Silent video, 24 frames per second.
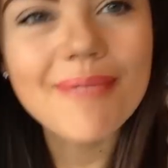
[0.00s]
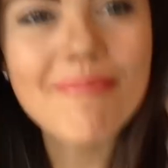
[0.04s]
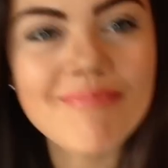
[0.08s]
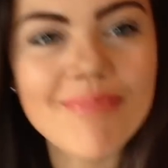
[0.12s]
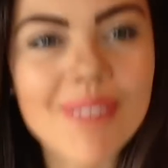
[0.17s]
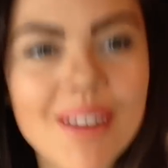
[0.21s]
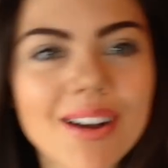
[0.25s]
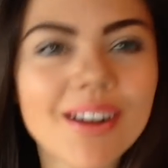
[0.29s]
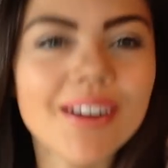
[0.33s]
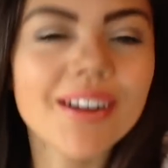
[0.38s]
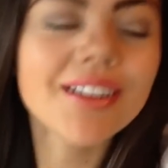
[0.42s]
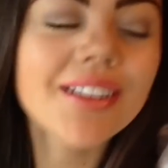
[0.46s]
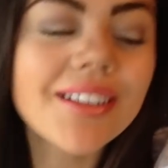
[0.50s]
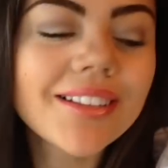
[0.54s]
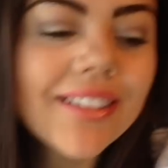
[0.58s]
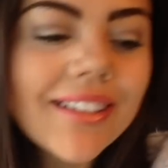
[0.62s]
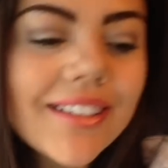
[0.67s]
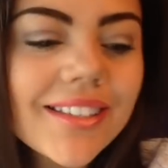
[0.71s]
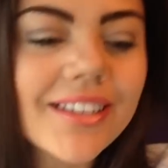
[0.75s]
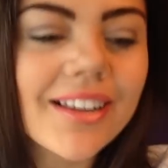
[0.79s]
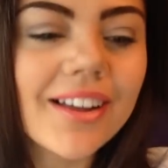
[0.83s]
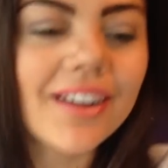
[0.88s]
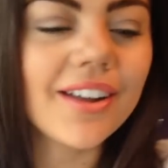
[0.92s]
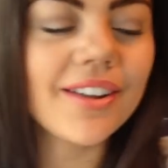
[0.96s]
but
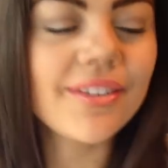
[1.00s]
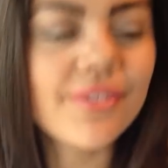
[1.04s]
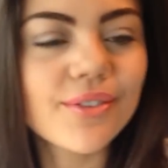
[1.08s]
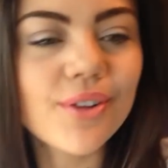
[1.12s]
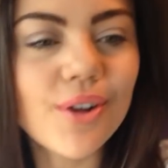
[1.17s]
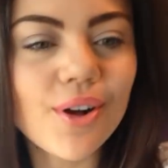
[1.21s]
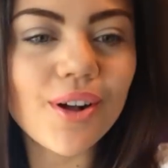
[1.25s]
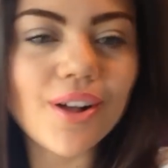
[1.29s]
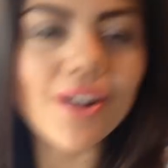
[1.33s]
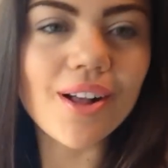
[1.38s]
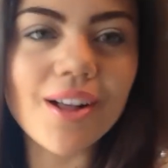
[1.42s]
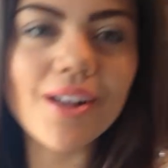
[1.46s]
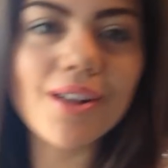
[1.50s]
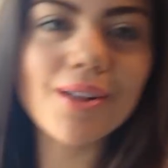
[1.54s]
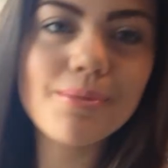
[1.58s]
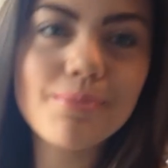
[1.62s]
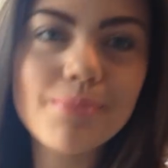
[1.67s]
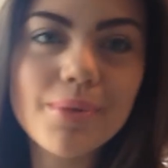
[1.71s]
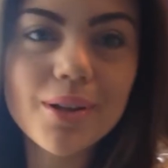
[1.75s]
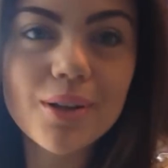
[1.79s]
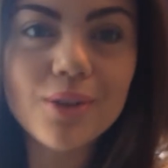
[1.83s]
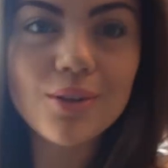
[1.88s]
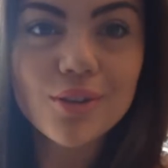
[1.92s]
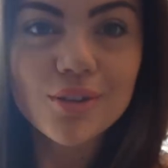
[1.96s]
I've got up,
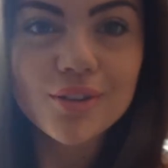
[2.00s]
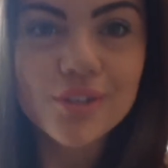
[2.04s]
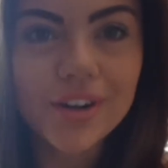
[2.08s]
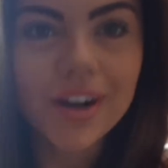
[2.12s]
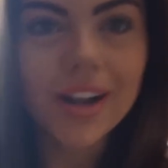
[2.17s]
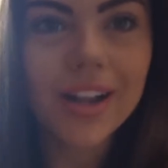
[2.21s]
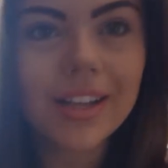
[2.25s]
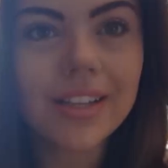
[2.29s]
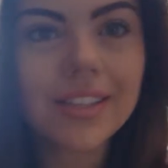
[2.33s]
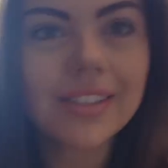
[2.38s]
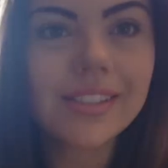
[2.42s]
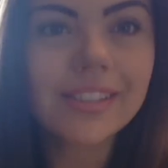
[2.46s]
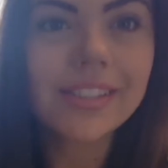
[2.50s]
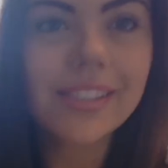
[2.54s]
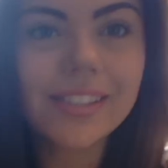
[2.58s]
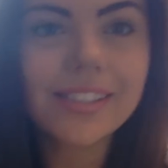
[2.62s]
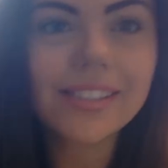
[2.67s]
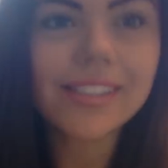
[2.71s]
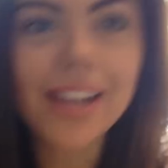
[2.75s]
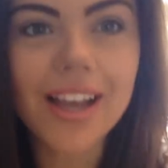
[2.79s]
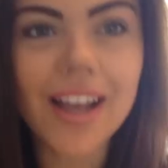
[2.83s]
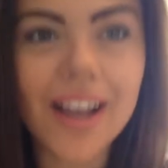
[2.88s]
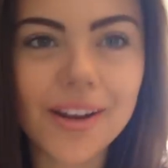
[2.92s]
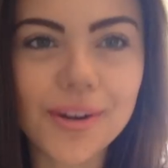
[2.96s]
got
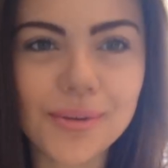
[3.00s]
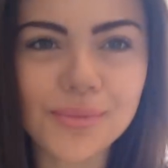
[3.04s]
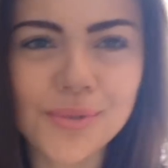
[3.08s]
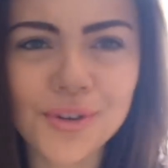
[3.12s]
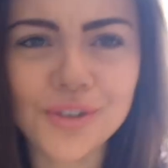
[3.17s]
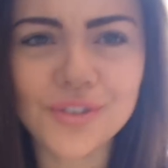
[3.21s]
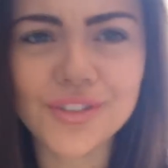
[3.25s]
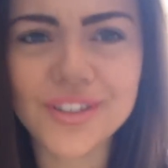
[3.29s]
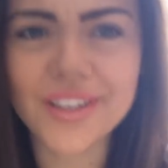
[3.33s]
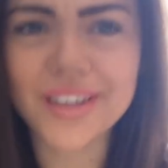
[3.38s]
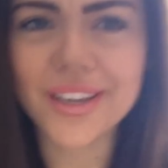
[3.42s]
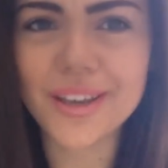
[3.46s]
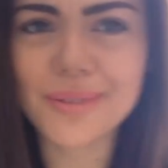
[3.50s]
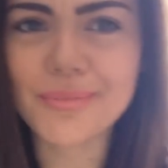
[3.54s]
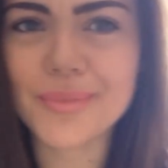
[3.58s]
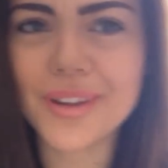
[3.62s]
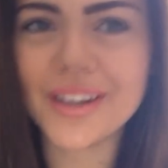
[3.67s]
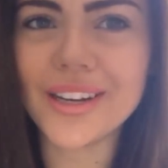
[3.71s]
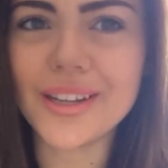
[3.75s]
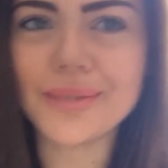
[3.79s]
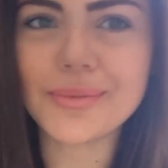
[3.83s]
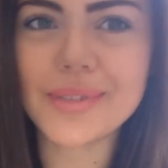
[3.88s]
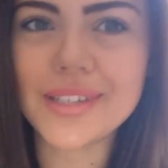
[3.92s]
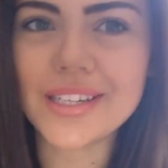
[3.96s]
dressed, and I'm not digging my
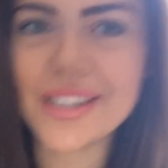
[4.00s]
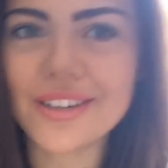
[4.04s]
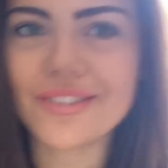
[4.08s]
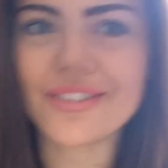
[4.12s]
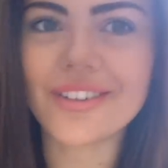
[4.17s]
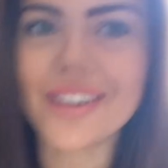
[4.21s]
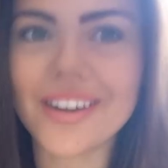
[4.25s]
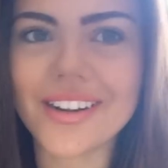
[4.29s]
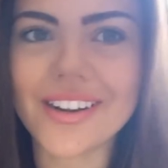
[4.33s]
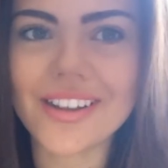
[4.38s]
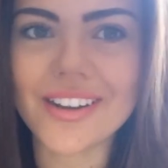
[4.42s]
lipstick right